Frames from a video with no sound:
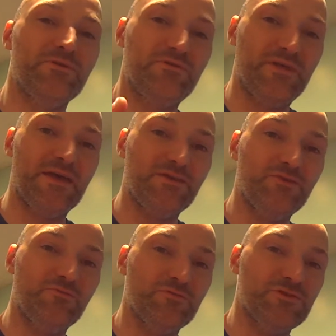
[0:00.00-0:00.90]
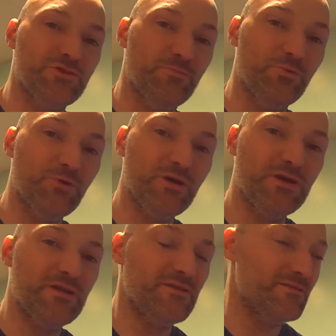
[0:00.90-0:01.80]
thank you for the
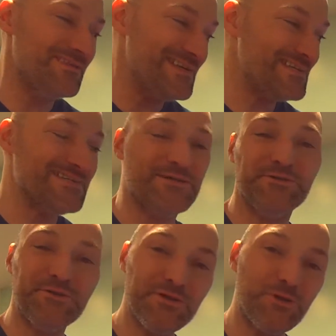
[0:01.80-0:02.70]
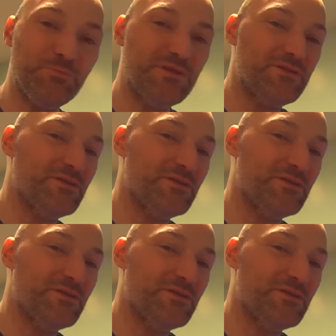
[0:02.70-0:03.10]
support. This is a little bit